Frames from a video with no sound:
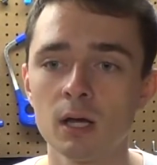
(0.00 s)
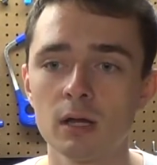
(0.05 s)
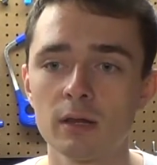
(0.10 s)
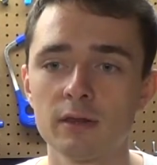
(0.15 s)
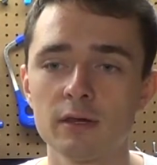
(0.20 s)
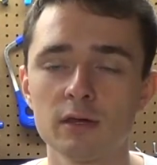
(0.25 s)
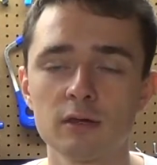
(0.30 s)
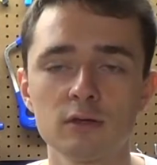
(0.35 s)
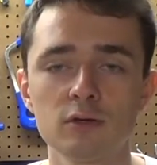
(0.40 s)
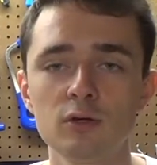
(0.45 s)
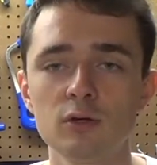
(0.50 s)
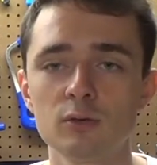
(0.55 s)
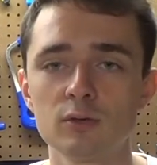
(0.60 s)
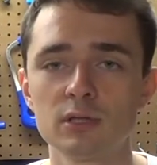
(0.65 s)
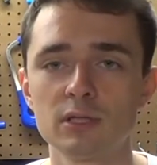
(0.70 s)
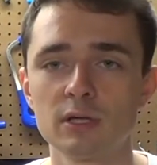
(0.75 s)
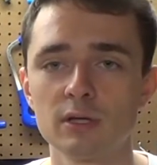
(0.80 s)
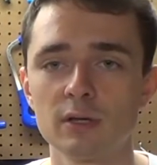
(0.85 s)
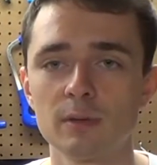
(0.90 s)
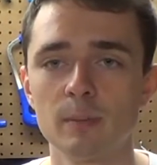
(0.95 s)
The other 2 are
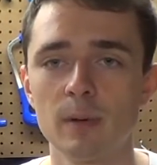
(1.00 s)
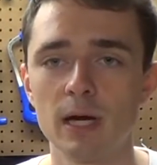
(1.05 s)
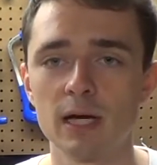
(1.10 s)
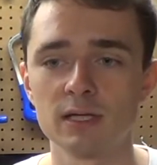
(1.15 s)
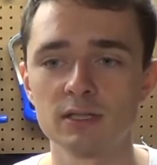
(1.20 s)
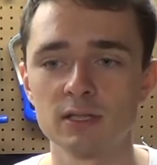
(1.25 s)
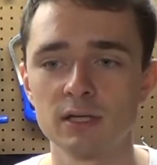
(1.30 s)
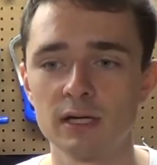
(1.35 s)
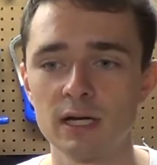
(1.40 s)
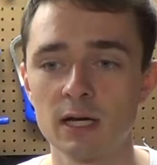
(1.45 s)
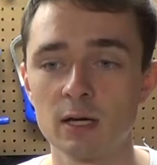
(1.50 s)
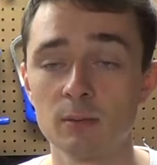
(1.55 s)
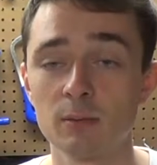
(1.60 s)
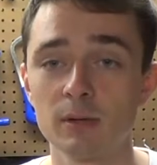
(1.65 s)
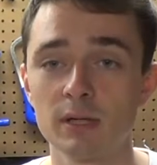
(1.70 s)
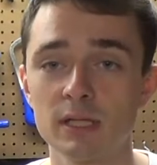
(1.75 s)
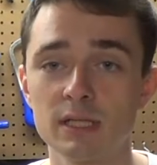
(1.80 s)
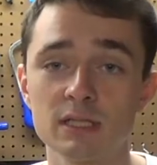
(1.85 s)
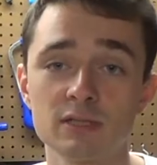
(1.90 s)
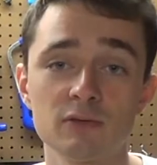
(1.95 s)
still in the box right now,
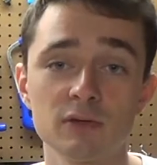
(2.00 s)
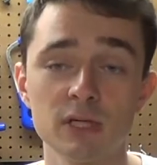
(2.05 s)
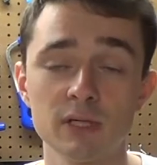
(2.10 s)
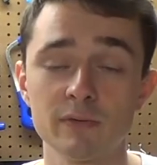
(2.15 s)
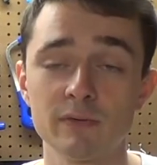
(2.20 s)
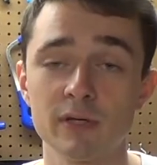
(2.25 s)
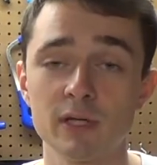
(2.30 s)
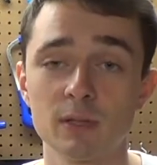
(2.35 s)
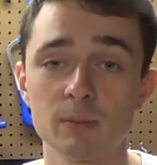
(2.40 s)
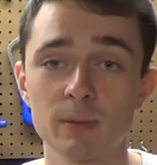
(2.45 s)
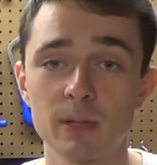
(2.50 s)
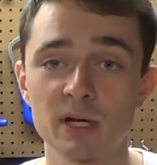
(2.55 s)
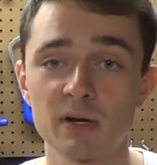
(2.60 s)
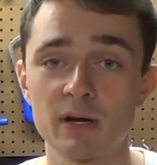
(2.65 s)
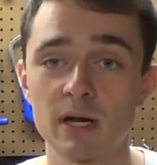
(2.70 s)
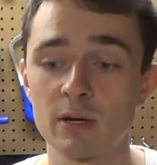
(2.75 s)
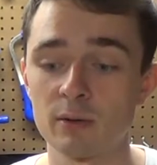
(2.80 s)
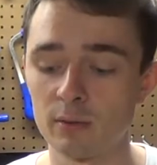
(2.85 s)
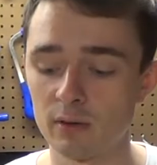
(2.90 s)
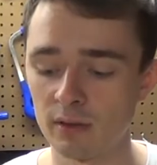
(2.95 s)
but it's really fun to play
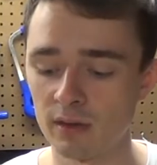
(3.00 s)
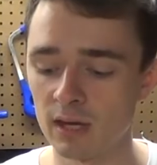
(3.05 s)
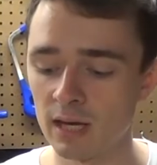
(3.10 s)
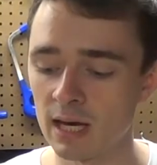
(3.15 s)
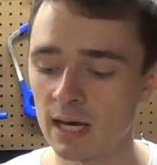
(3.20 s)
around with.